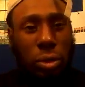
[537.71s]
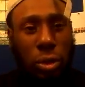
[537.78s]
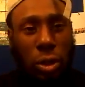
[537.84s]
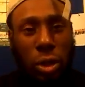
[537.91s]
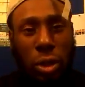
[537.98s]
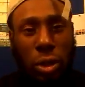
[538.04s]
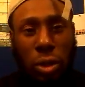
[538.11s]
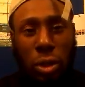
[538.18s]

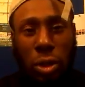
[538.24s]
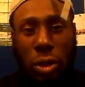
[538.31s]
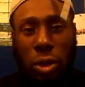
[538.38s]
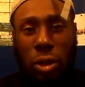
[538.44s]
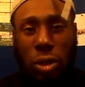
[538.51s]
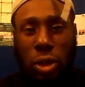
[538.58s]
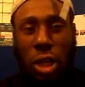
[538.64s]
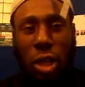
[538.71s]
Yeah,
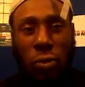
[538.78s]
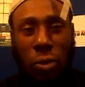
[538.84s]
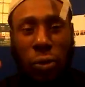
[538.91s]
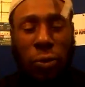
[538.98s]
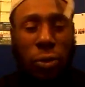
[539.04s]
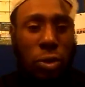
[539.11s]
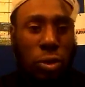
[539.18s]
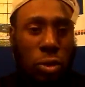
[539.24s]
you get a
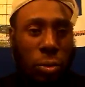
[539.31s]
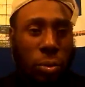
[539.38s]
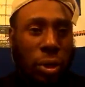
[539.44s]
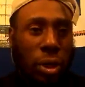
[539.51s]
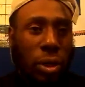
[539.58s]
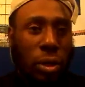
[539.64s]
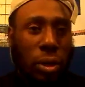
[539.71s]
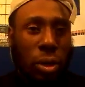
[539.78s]
reference number.
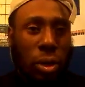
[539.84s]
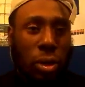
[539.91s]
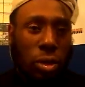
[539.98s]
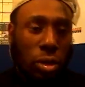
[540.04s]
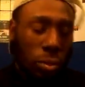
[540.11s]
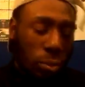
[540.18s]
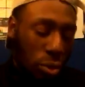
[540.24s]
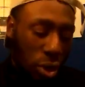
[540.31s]

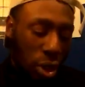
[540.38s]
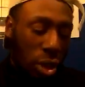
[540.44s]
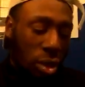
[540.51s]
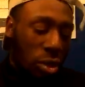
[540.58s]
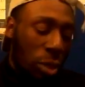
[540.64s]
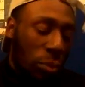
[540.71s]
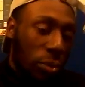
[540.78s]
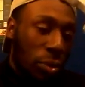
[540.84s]
You put that on the
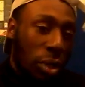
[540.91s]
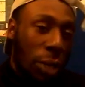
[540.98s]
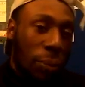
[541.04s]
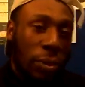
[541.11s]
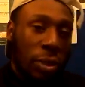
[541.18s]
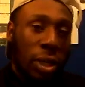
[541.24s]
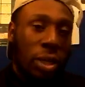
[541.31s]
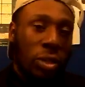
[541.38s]
top of your
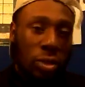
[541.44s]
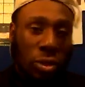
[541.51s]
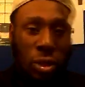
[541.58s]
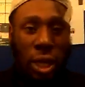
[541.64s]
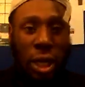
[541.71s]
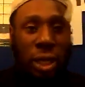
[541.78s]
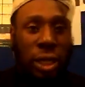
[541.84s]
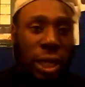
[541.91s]
application. You
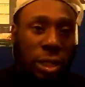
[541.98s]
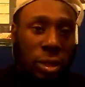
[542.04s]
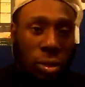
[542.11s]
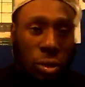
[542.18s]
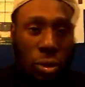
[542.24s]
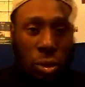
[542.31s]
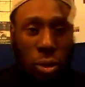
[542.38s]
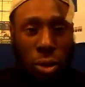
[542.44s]
hand that into
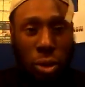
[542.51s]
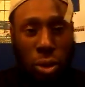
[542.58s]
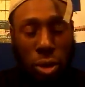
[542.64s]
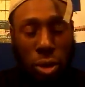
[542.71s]
court.